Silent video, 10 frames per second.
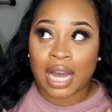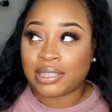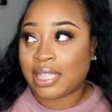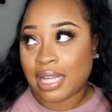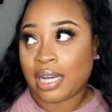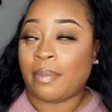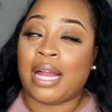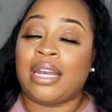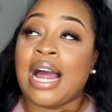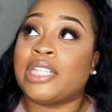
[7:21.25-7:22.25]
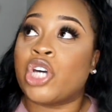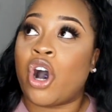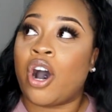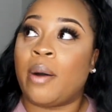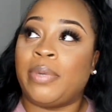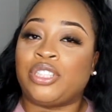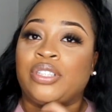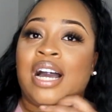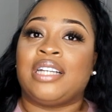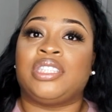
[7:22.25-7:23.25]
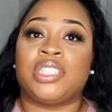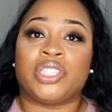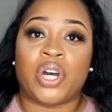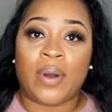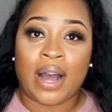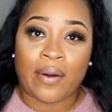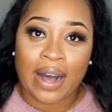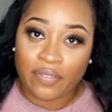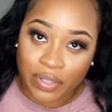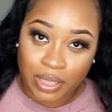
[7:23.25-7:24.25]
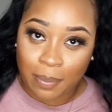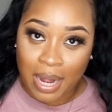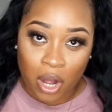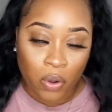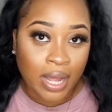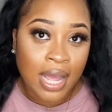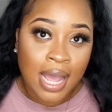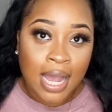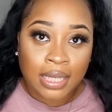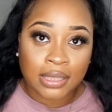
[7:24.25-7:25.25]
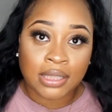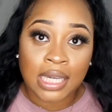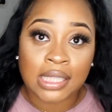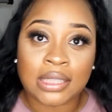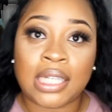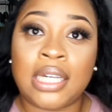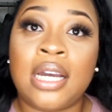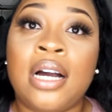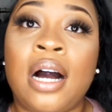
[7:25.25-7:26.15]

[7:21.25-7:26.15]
I said that in my last haul, but you guys just know how I feel about Yeezy.